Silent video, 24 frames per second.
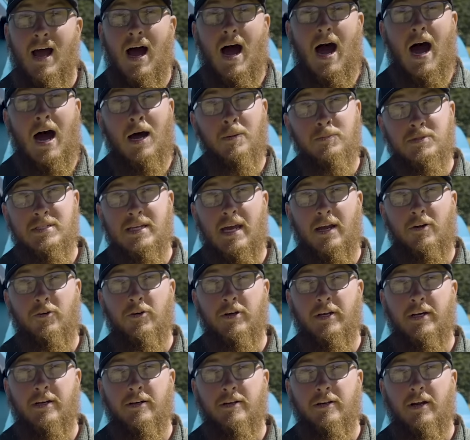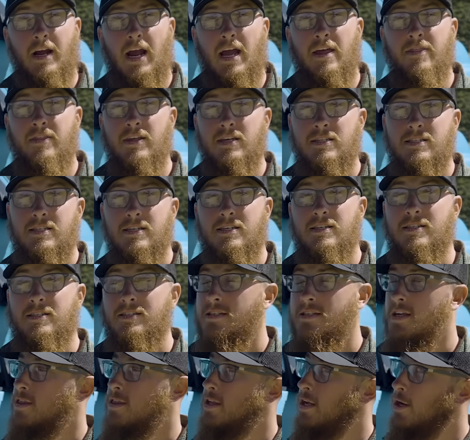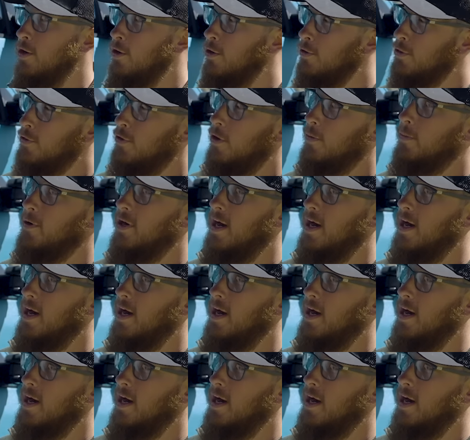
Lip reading: I'm Zach Renier, and this is the EarthRoamer